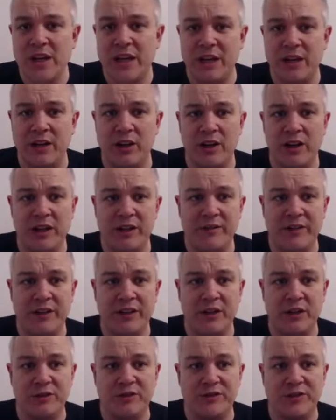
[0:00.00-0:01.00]
in an earlier
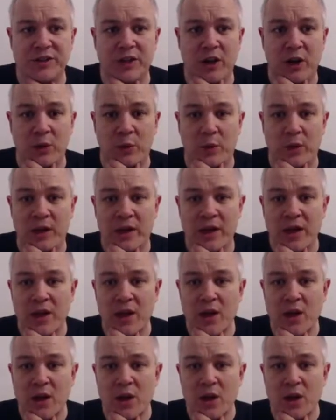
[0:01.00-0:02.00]
video. So
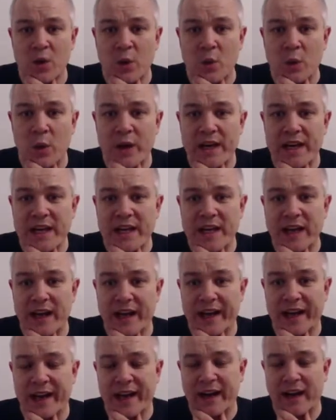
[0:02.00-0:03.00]
we
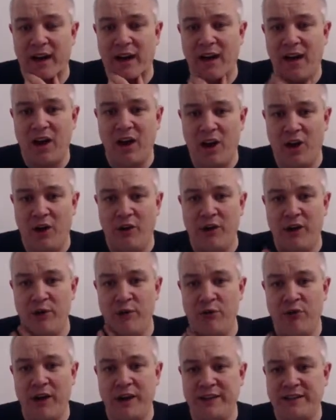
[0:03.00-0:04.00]
are
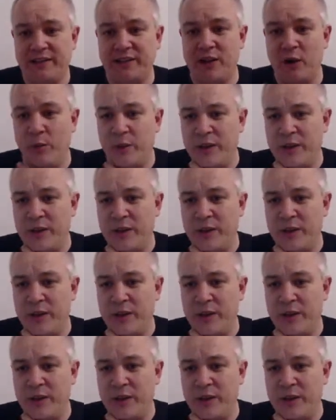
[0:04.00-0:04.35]
ready to